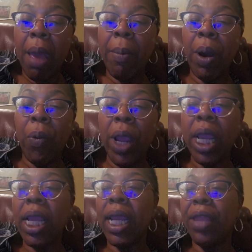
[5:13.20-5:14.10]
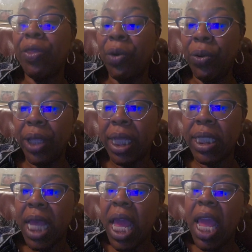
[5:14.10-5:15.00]
But we can get through
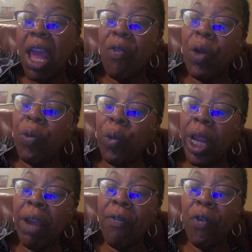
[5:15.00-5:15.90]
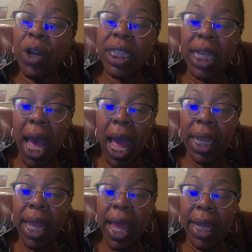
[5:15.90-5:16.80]
this if we reinforce
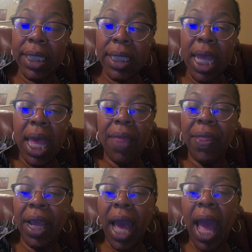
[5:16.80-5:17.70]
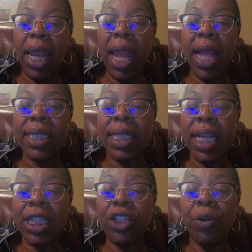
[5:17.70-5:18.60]
guidelines. The guidelines
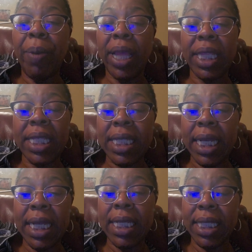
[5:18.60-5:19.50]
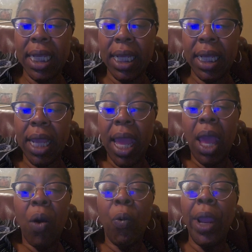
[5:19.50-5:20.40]
issued by the CDC.
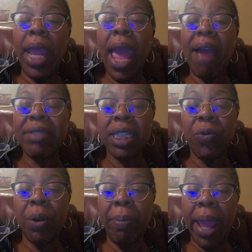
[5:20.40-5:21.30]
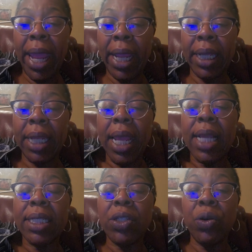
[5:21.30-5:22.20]
We have to remain
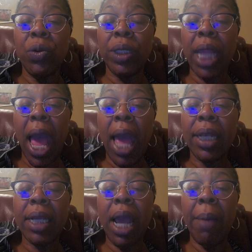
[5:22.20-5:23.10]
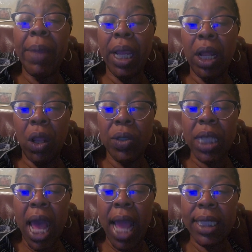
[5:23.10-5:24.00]
to not come in close
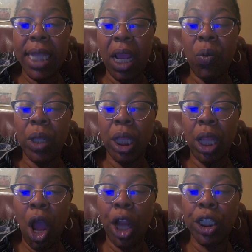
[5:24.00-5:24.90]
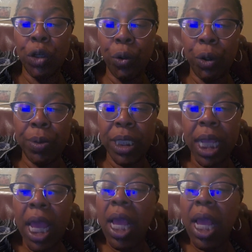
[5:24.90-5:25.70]
contact with large groups.